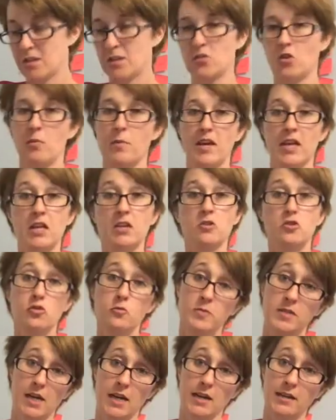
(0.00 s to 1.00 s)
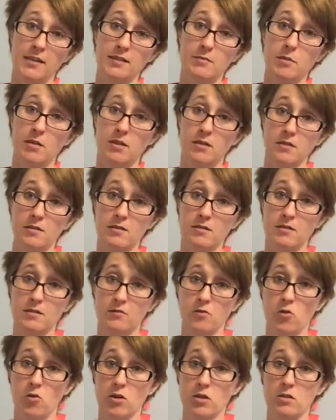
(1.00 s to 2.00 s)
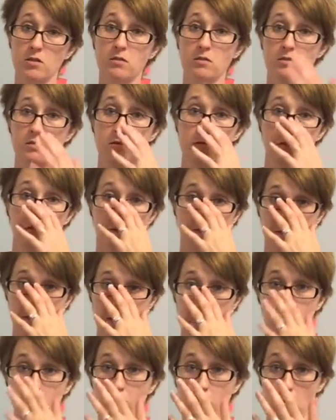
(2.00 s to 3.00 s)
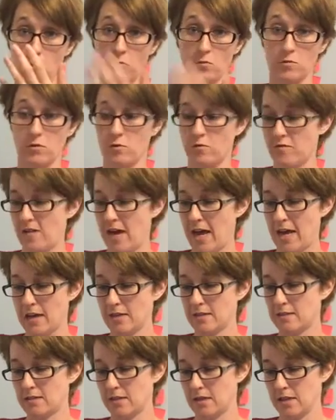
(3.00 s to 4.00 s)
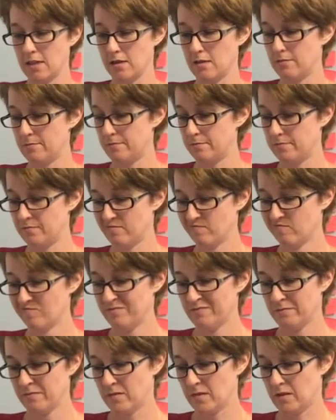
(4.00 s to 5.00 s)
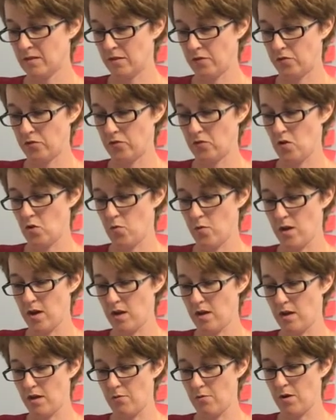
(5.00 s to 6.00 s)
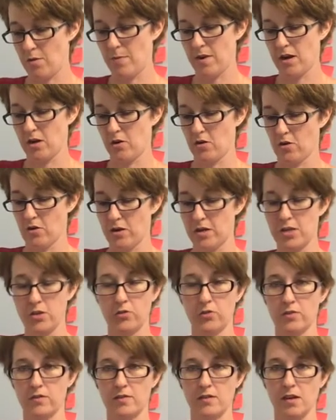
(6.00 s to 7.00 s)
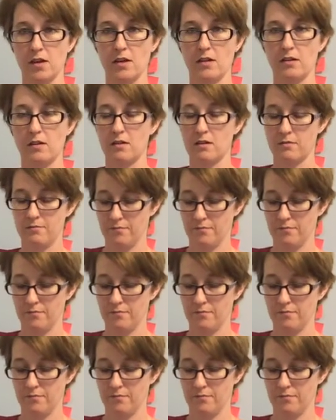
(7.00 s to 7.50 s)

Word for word: So I'm making tube socks because of course her feet grow so fast and there's no way I want to make her a heeled sock.